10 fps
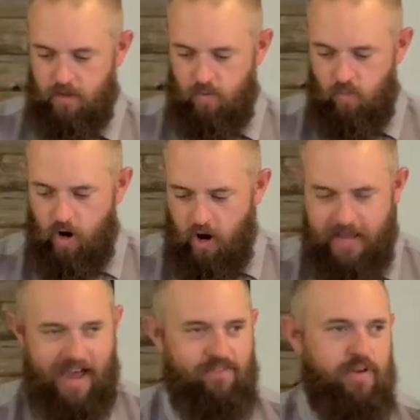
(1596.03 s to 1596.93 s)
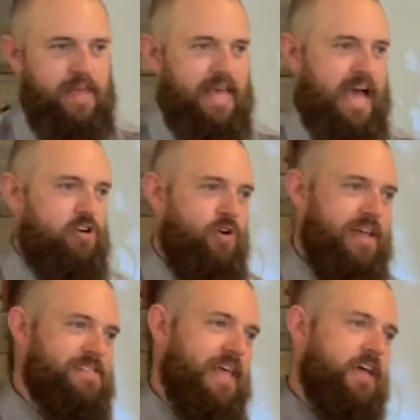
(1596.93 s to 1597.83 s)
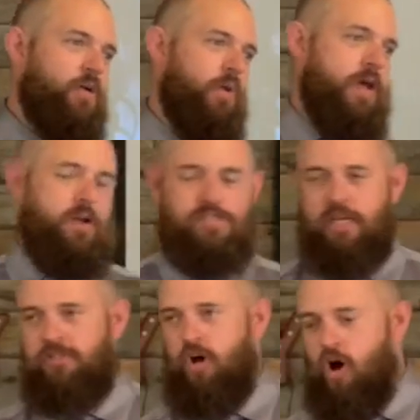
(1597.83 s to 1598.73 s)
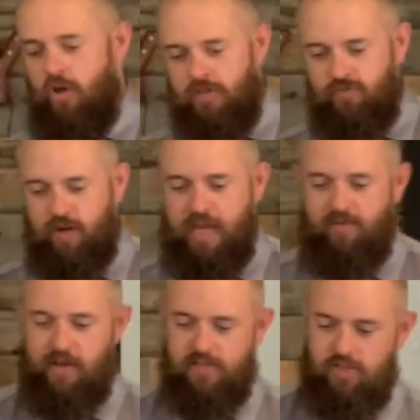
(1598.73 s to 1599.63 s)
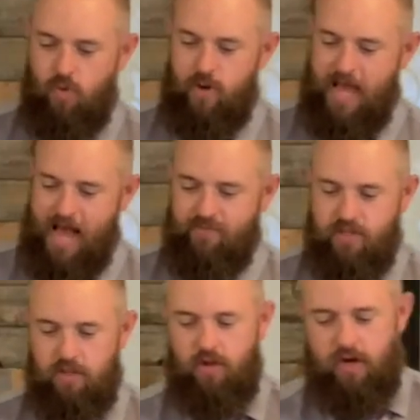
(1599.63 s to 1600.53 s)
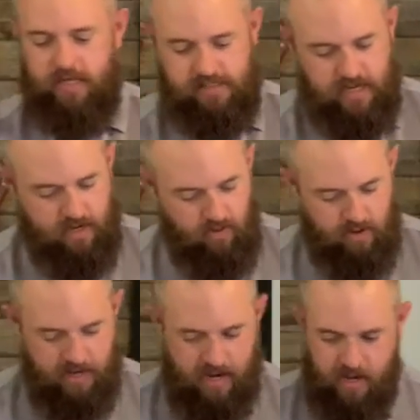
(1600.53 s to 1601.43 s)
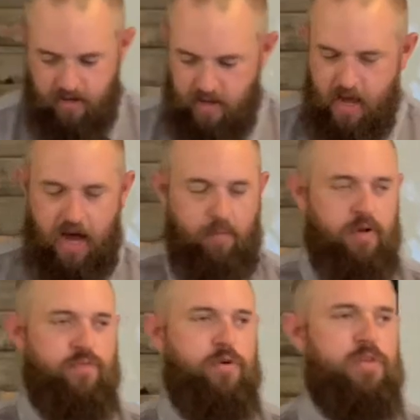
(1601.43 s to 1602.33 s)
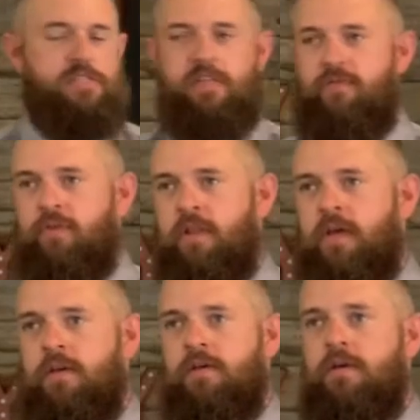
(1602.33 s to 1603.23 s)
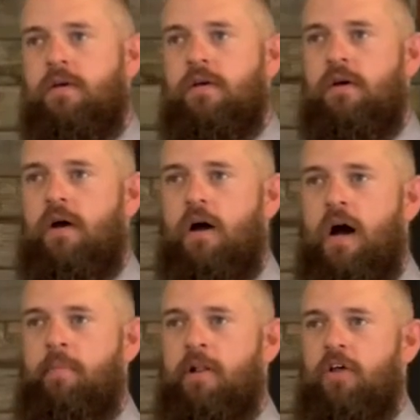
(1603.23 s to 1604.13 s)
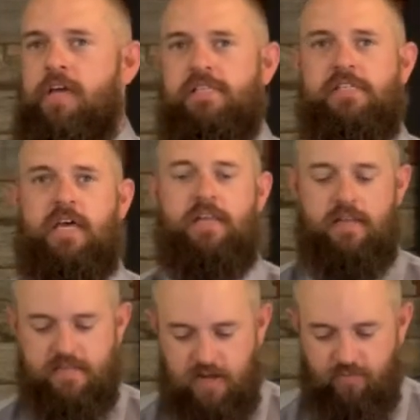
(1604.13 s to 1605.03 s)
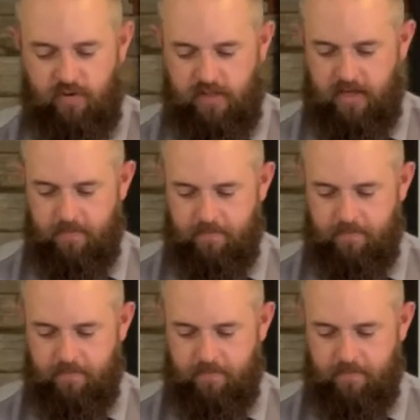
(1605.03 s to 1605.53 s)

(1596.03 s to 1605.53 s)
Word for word: We already have had Christ take away our sins. All is forgiven. And so we have to look and say, you know what, God, I'm going to view this differently. I'm going to look at sin differently.